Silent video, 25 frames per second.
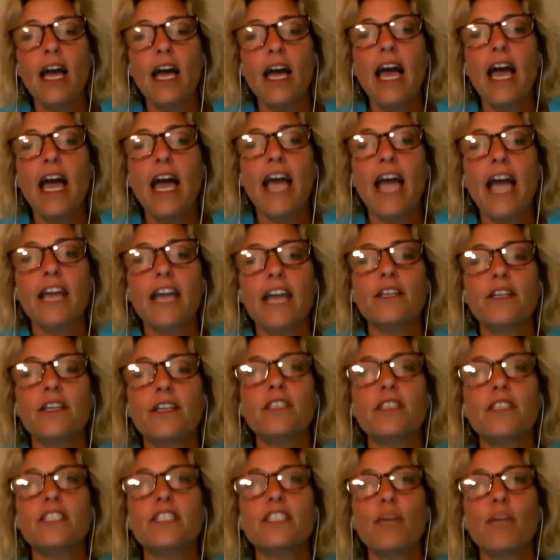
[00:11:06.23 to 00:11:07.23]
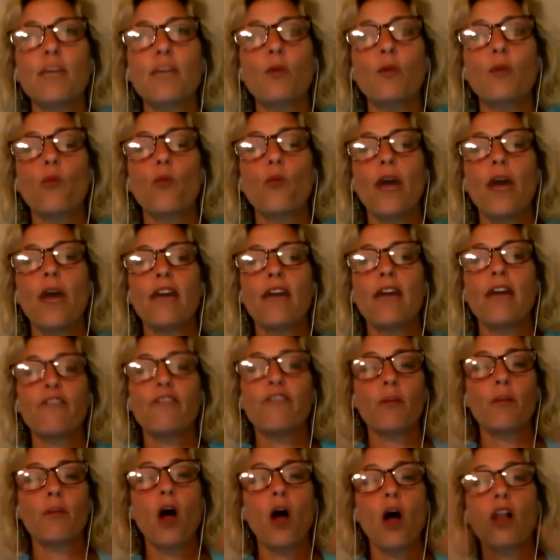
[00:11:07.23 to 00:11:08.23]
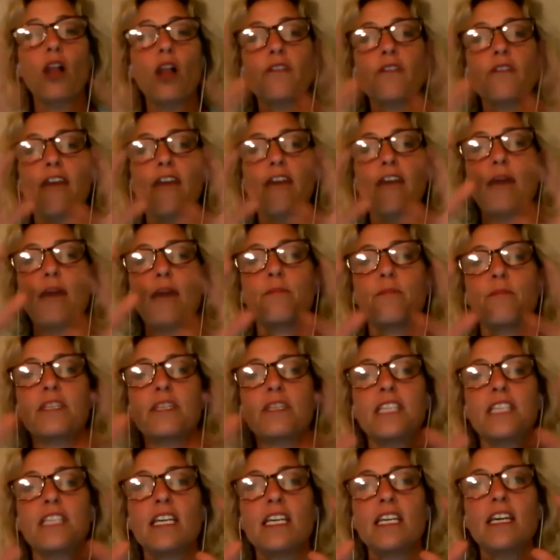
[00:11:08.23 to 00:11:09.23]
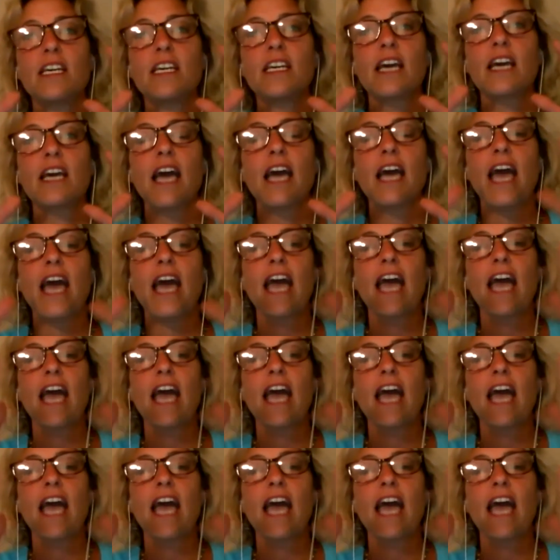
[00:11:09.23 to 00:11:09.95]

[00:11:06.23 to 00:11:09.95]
and step away from all of that busy, and